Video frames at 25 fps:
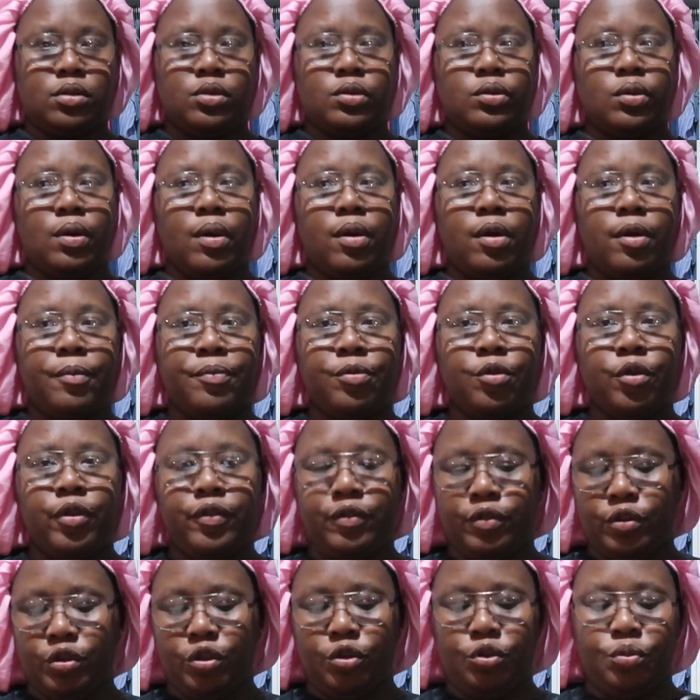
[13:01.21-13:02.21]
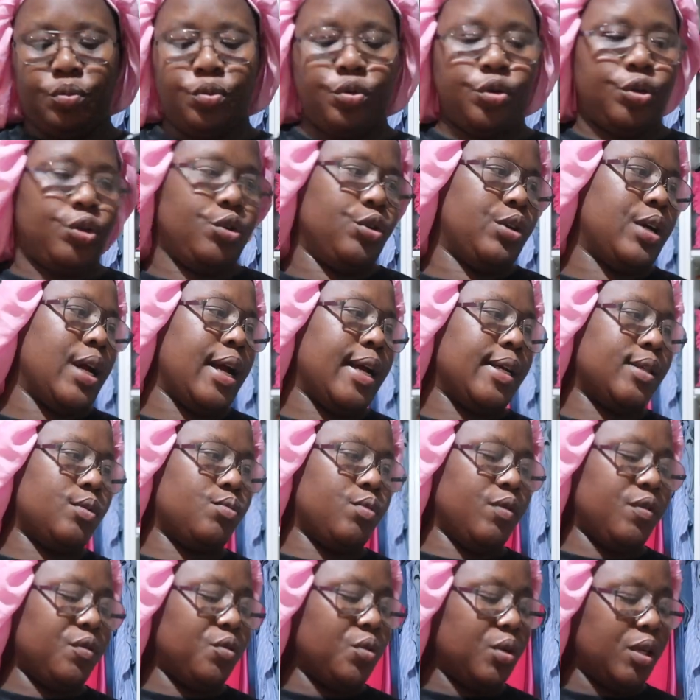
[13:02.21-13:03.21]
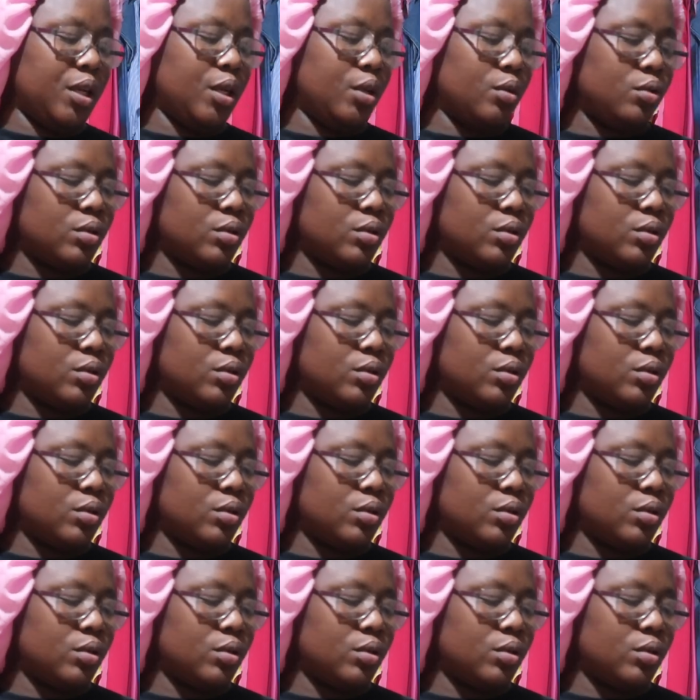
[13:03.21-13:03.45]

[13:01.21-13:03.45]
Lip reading: so I'm not even gonna put you guys before it